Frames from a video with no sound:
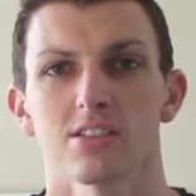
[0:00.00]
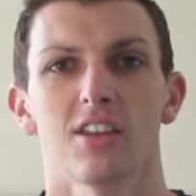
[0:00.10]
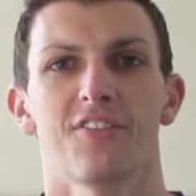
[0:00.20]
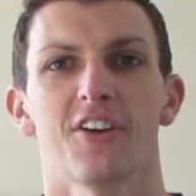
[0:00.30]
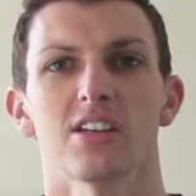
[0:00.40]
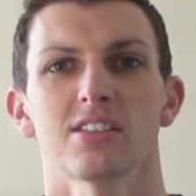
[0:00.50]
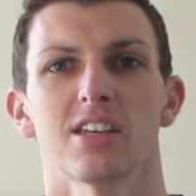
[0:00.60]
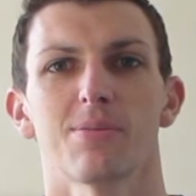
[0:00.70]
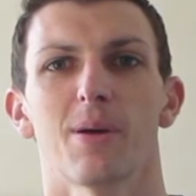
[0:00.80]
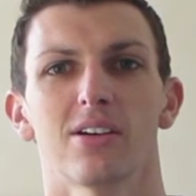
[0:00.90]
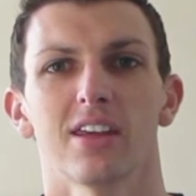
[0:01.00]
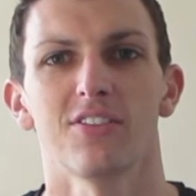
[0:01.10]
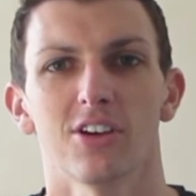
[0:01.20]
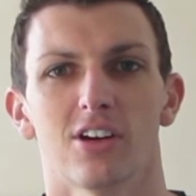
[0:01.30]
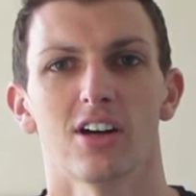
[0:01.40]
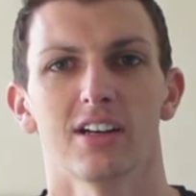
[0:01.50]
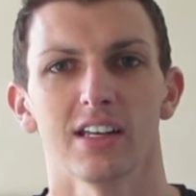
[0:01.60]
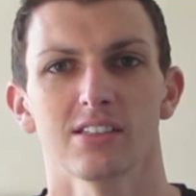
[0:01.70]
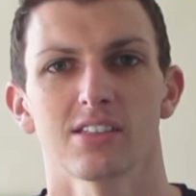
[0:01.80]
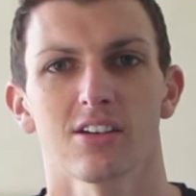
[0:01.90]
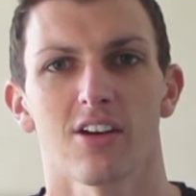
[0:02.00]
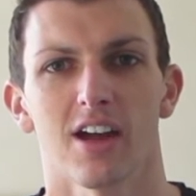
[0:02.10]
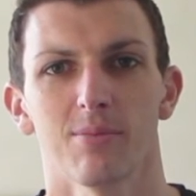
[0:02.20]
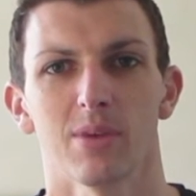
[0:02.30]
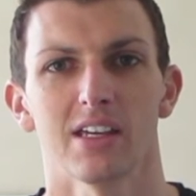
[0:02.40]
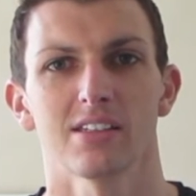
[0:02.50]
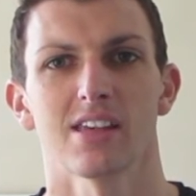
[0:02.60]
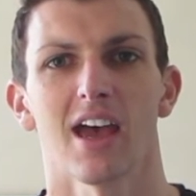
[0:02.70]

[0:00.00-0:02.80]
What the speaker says: So the first tip I'll give you on Instagram is